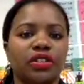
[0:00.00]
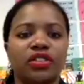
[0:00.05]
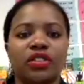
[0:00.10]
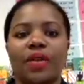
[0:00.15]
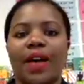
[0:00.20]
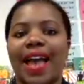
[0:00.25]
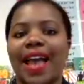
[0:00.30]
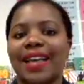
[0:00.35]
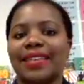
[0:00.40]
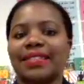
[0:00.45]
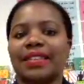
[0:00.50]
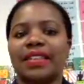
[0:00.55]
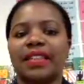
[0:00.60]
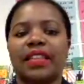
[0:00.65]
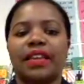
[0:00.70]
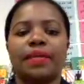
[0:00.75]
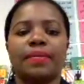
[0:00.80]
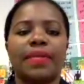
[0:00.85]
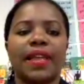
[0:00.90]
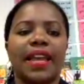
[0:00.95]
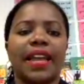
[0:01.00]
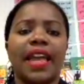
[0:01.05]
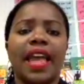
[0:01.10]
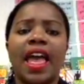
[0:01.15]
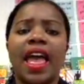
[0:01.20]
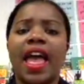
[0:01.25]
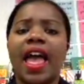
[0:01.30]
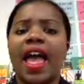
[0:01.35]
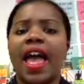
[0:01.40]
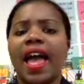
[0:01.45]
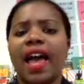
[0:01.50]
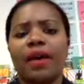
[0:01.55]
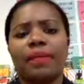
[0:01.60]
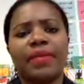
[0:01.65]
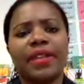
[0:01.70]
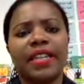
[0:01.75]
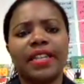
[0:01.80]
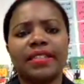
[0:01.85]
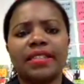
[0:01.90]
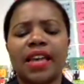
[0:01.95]
So asking them like how
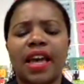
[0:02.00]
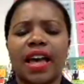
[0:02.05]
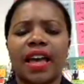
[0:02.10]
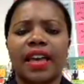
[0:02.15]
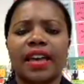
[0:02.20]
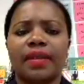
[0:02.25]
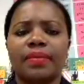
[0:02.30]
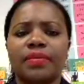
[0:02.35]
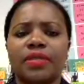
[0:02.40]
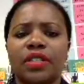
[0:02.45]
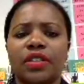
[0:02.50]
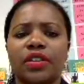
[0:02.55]
many times,